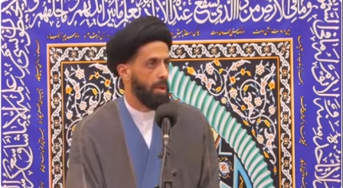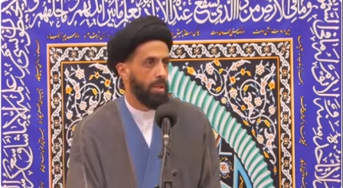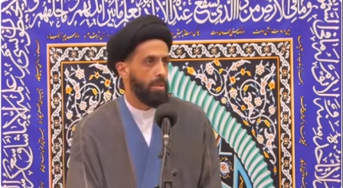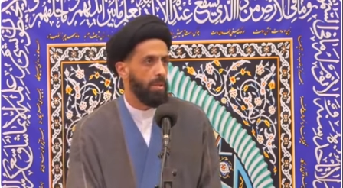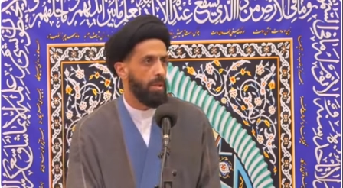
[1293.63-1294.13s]
it
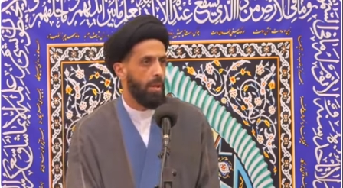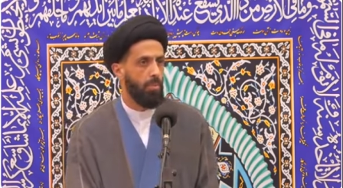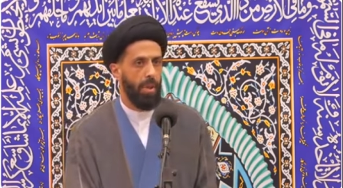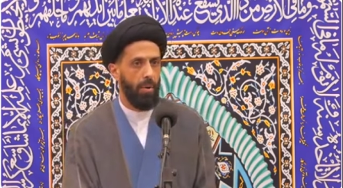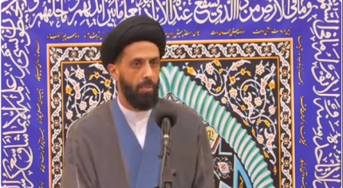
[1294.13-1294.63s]
doesn't
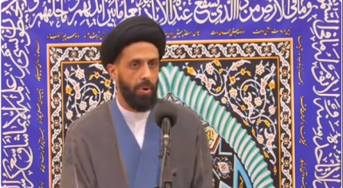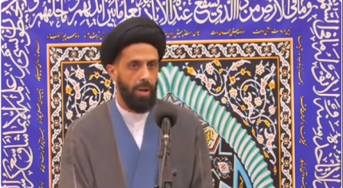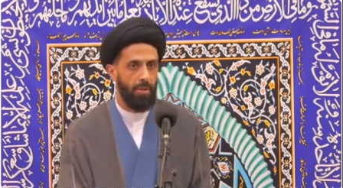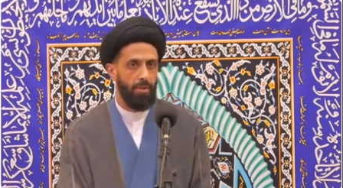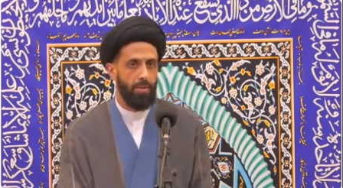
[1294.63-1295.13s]
come without a
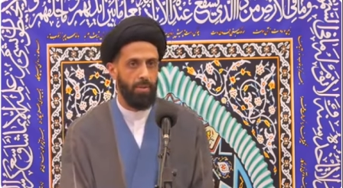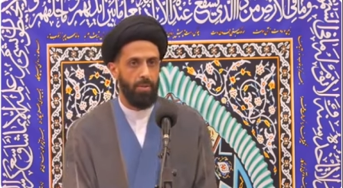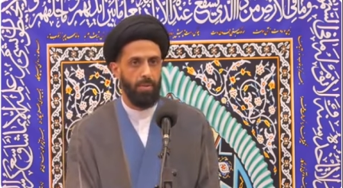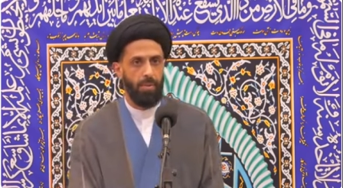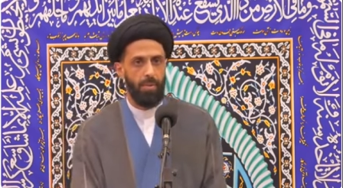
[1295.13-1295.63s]
price.
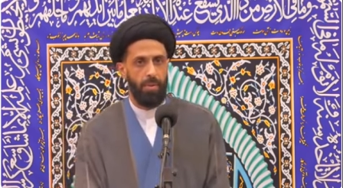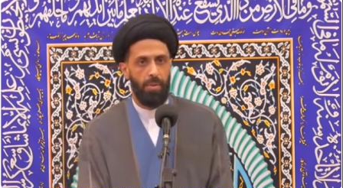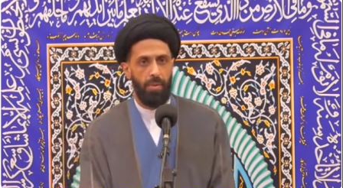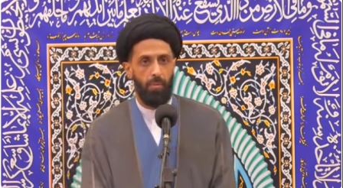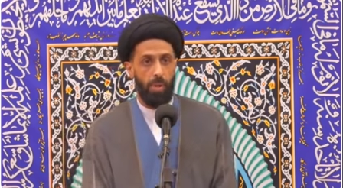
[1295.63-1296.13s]

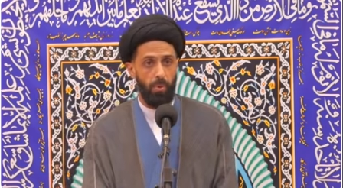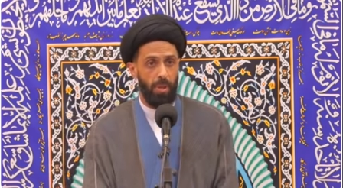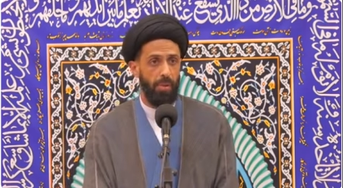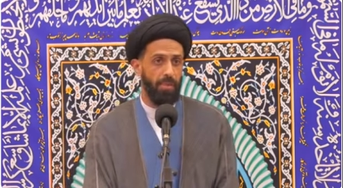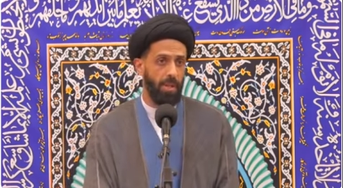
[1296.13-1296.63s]
When you
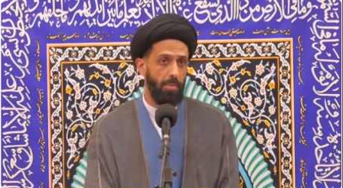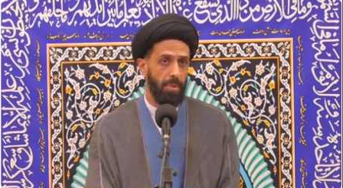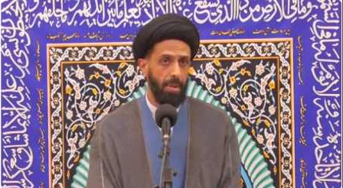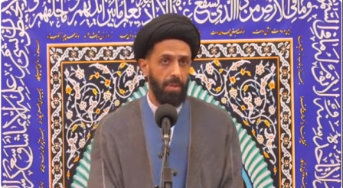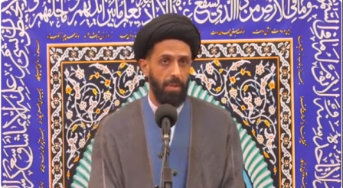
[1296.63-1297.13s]
love
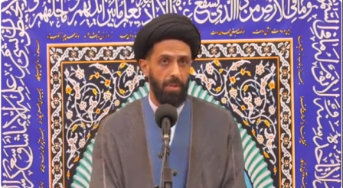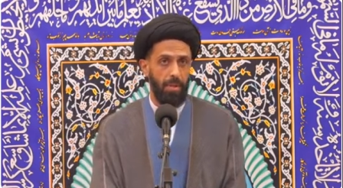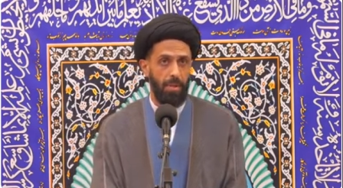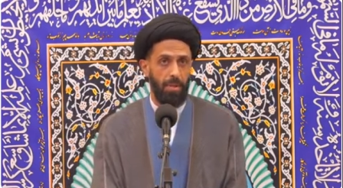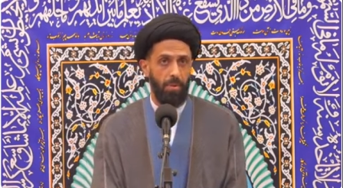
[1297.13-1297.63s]
something,
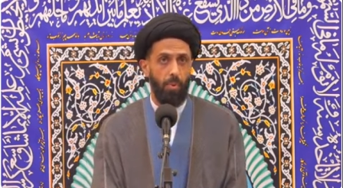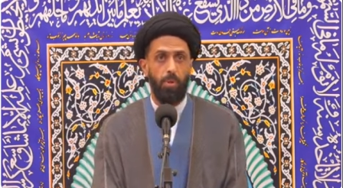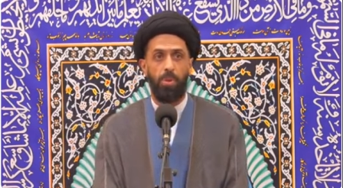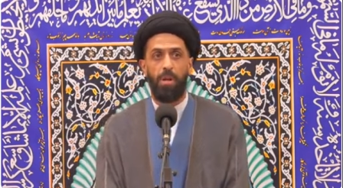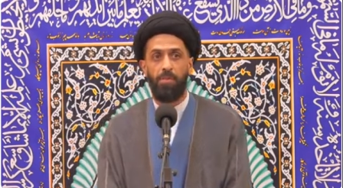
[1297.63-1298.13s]
when
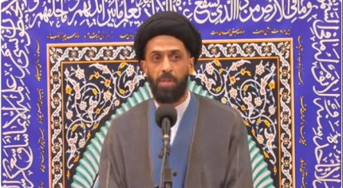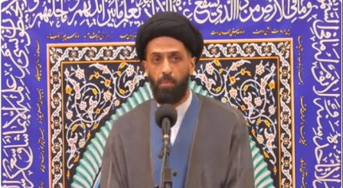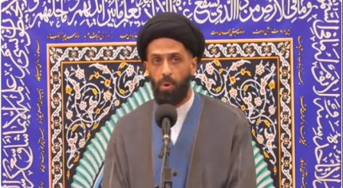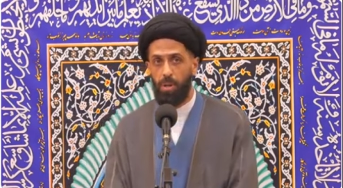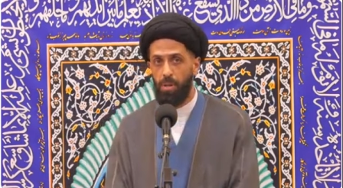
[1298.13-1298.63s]
you love
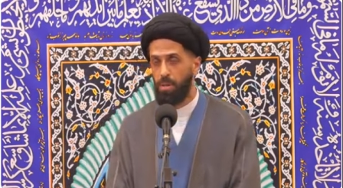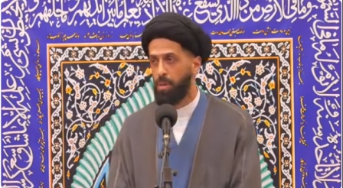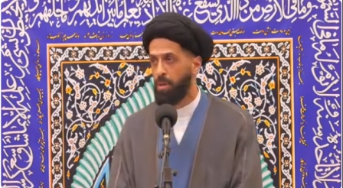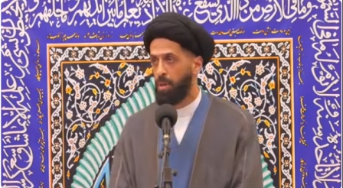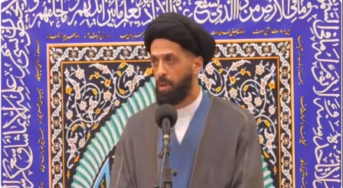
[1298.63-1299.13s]
someone,
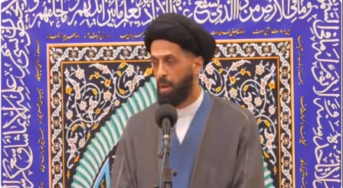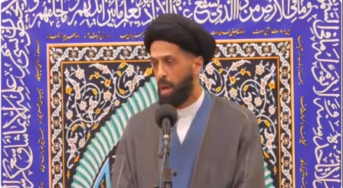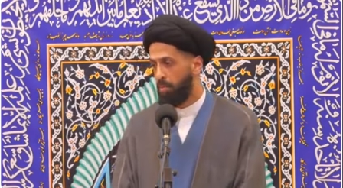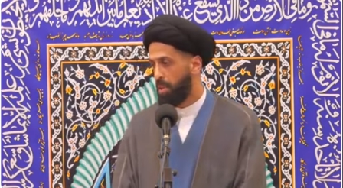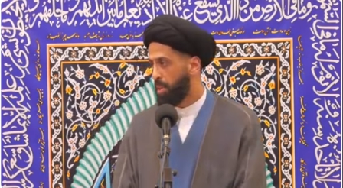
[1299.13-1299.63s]

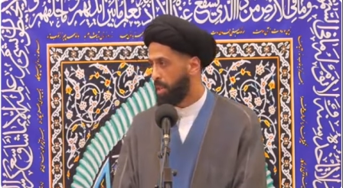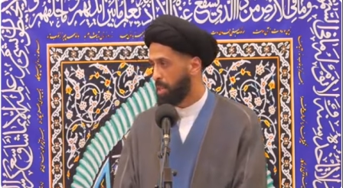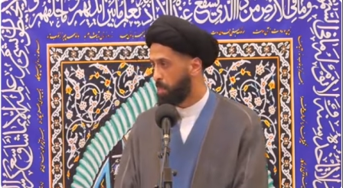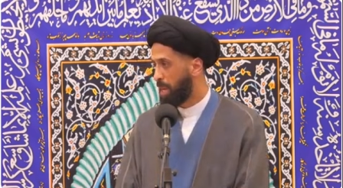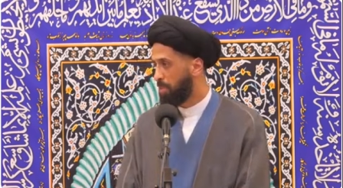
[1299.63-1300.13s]
everything
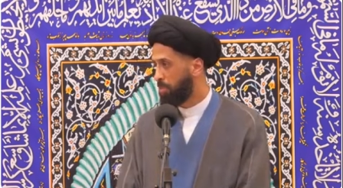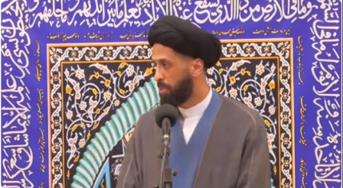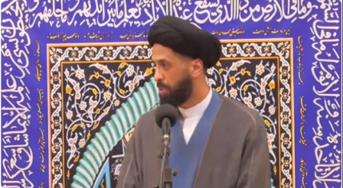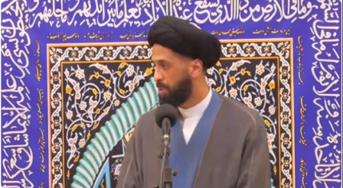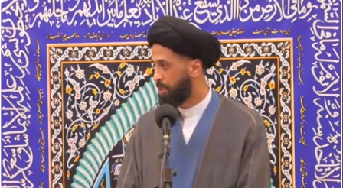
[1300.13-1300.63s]
is
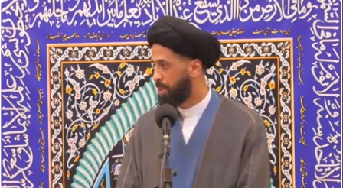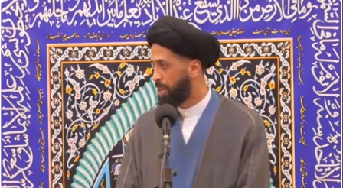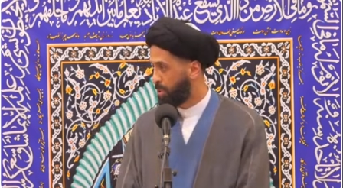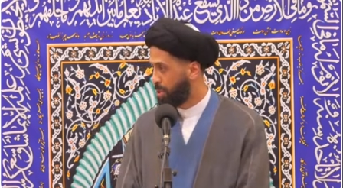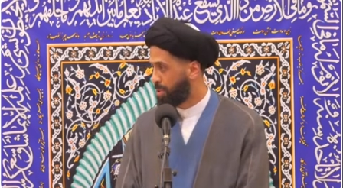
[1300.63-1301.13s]
painful,
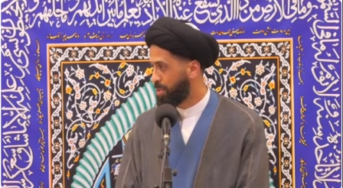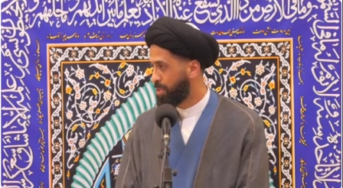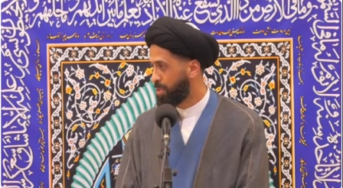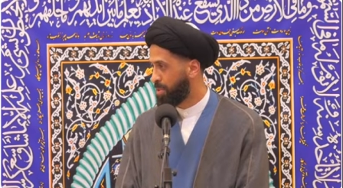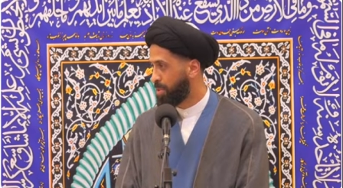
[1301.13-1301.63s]
it
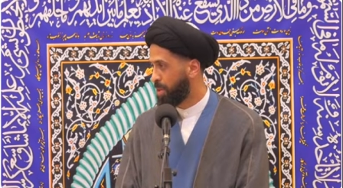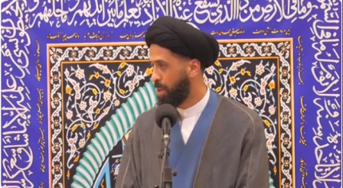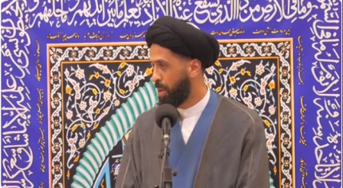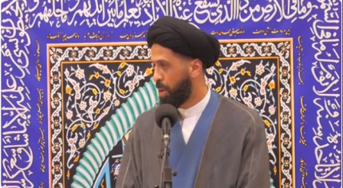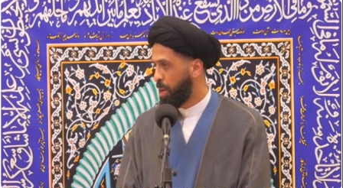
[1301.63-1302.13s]
hurts.
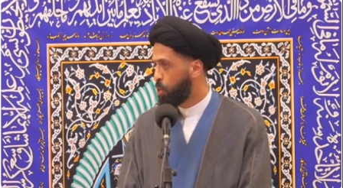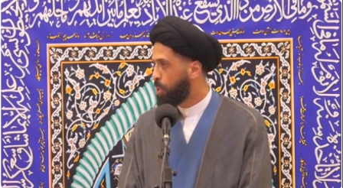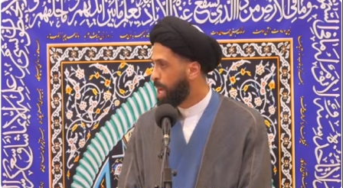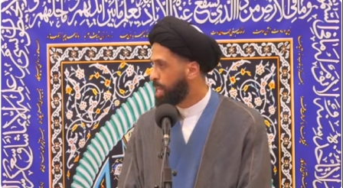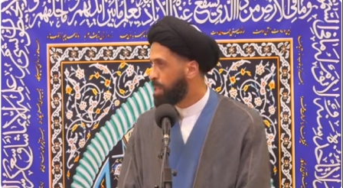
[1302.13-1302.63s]
You
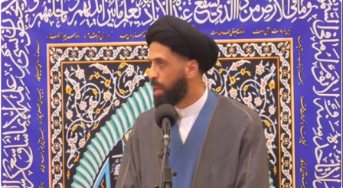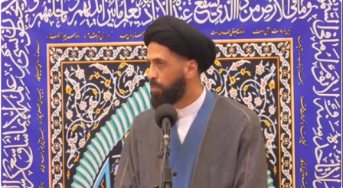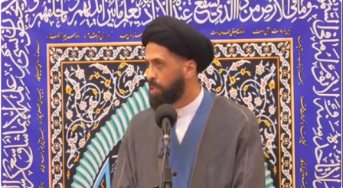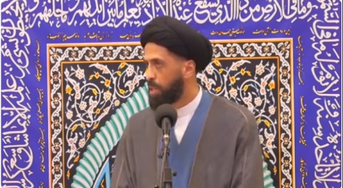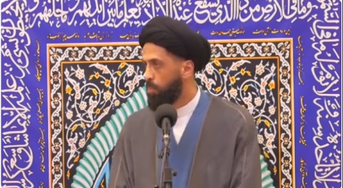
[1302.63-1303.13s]
can't
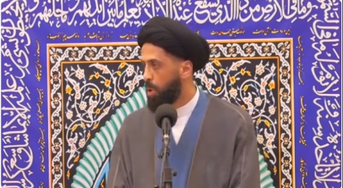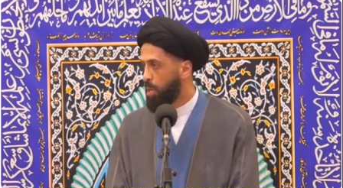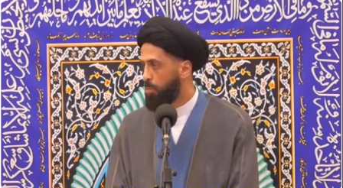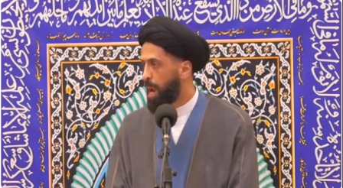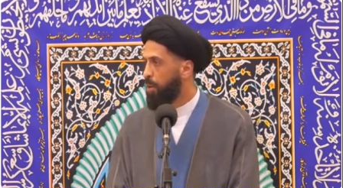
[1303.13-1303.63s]
love
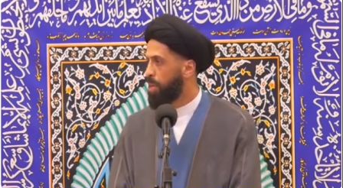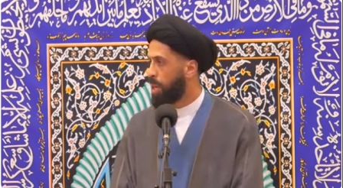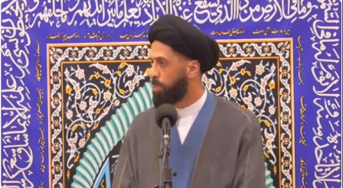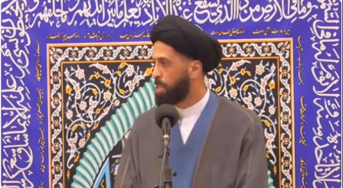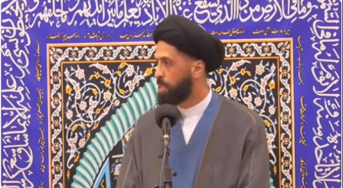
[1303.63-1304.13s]
someone, marry
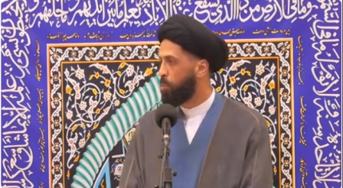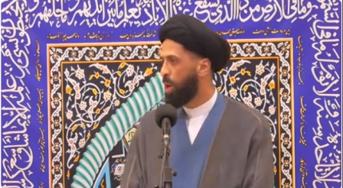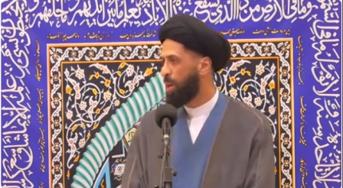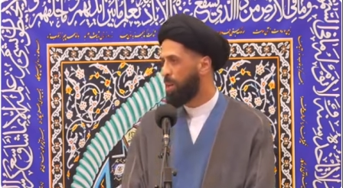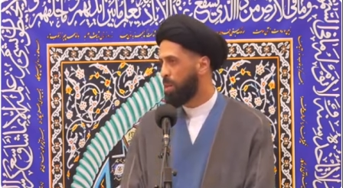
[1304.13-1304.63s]
them, and say,
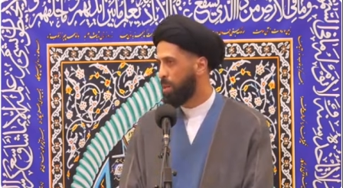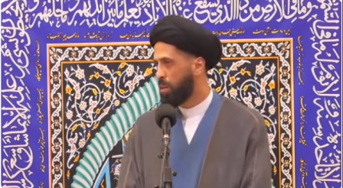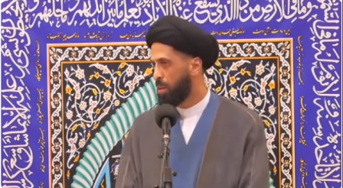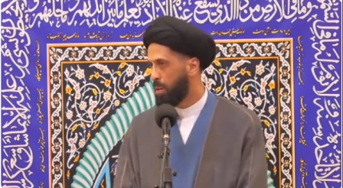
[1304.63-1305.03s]
Well,